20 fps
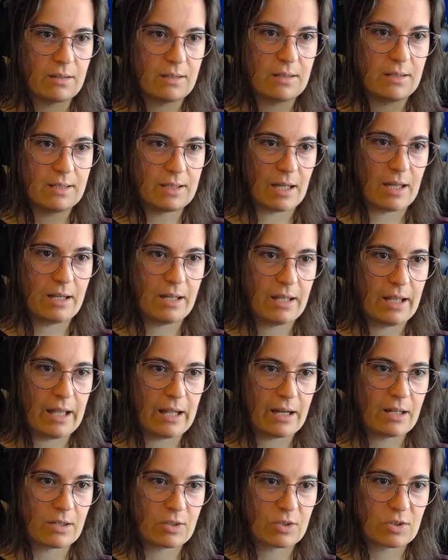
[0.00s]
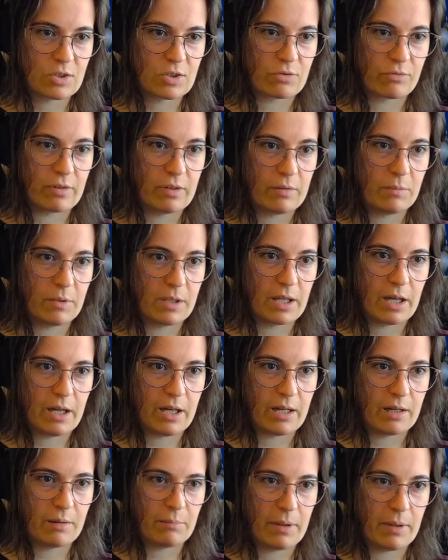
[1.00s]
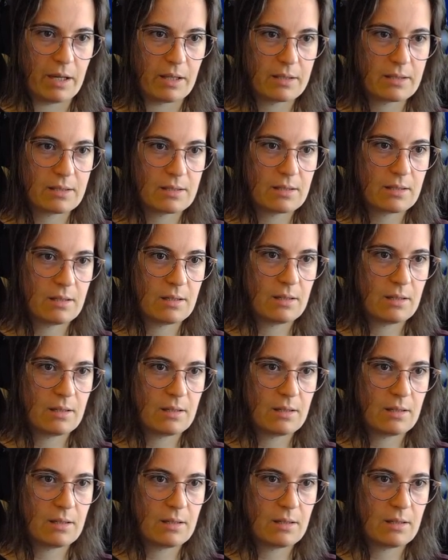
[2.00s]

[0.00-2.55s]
done that extremely hard maths.